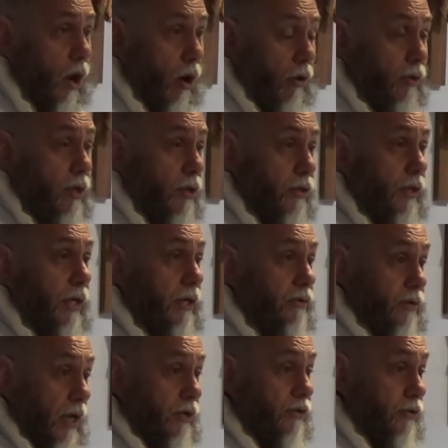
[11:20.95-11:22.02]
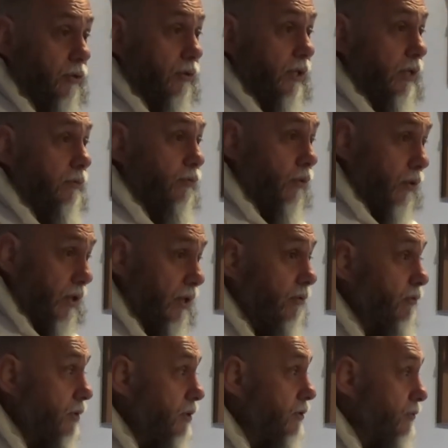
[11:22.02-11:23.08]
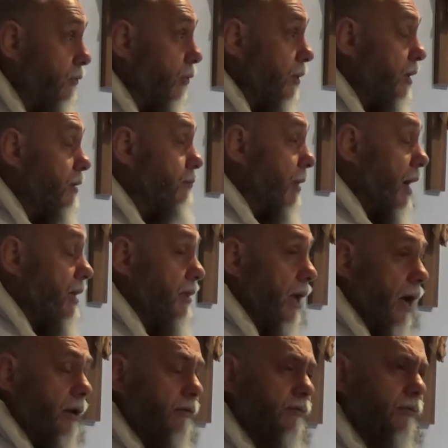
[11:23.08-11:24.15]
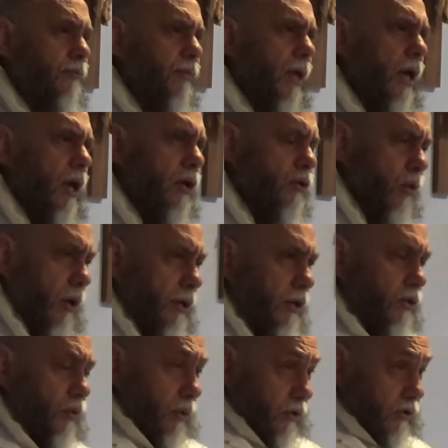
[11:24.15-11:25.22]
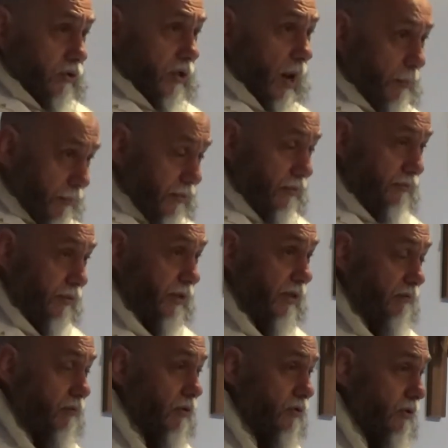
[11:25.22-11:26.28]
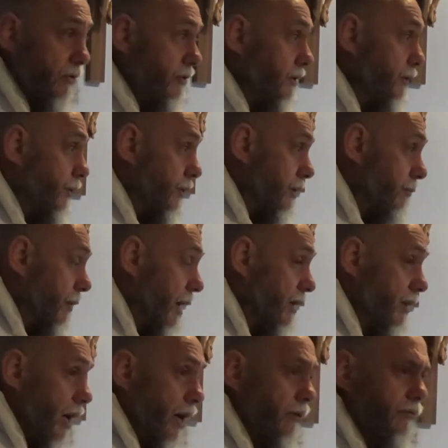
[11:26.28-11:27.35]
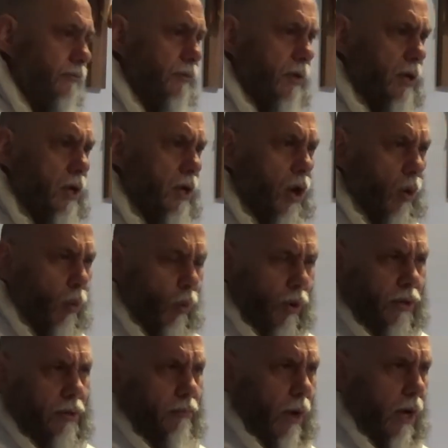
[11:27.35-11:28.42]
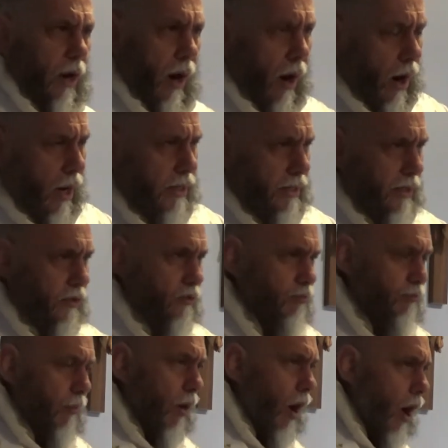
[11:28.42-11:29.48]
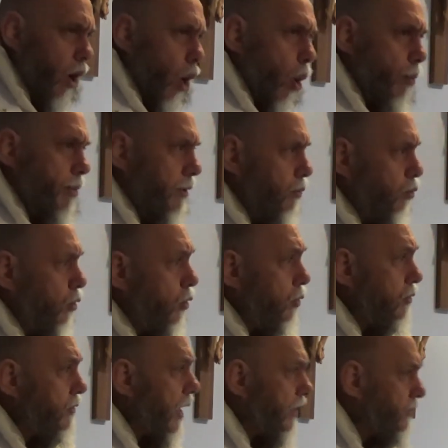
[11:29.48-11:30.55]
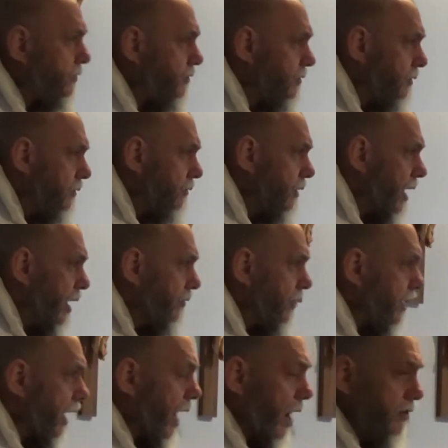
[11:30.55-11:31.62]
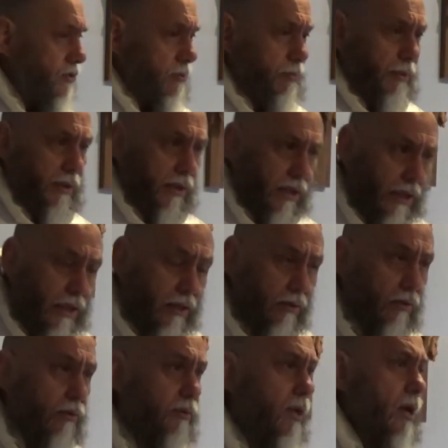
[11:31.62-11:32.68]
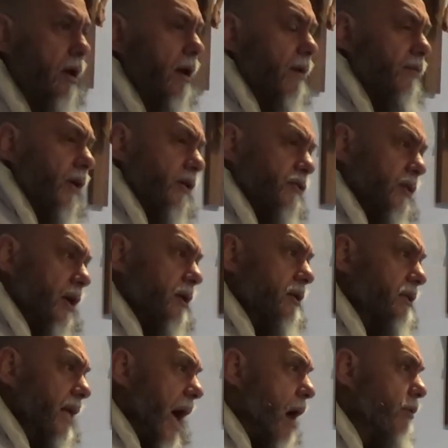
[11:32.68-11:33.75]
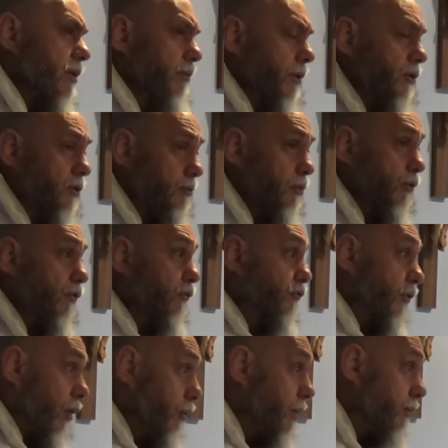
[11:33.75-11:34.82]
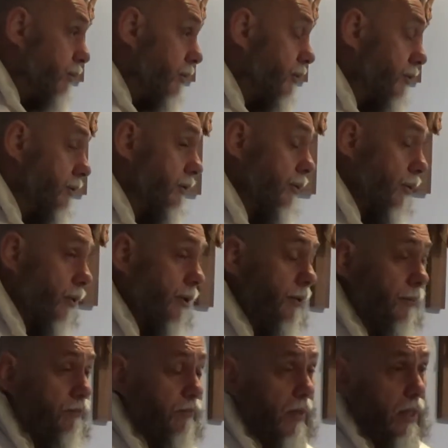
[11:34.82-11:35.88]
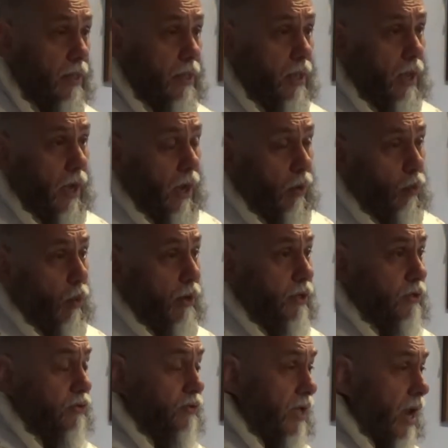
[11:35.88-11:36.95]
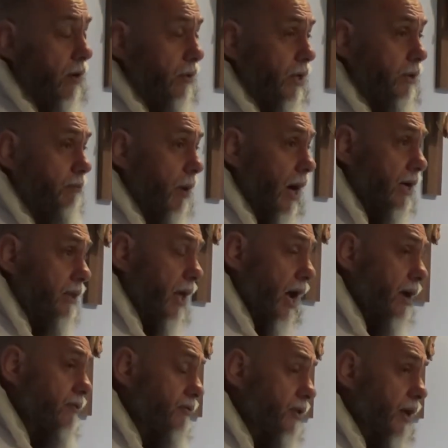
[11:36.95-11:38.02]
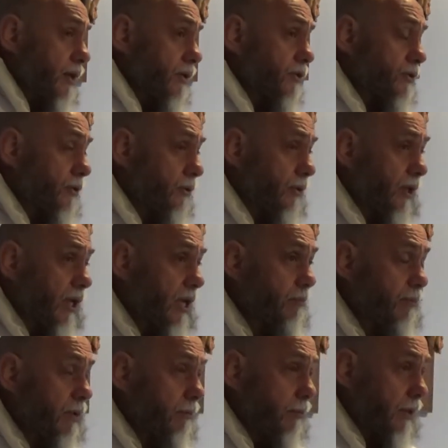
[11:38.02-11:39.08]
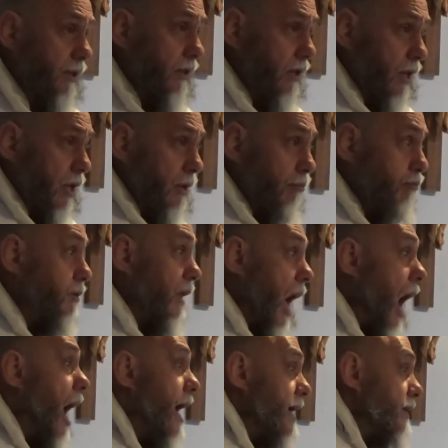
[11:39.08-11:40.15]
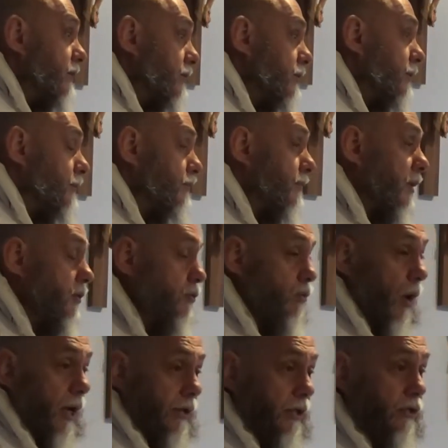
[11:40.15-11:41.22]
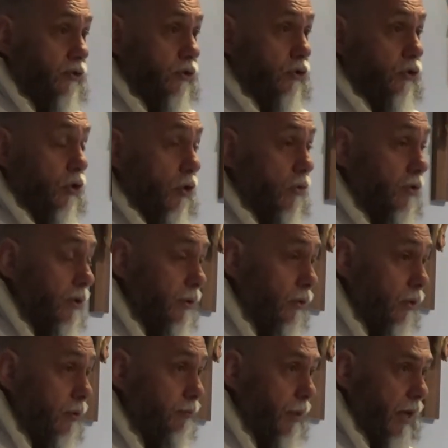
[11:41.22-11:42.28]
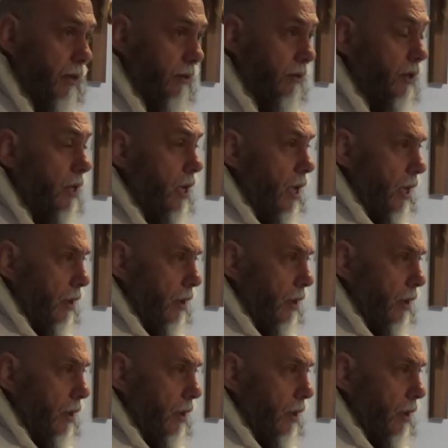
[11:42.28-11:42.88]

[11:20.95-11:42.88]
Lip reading: Are there things I still need forgiveness for in my life? Do I need to accept the forgiveness of the Lord in my life? What in my heart is an open wound that's still there that hasn't been healed, that's not allowing me to move forward with the Lord? What is there in my life that is still keeping me blind? Do I need to know the Lord better?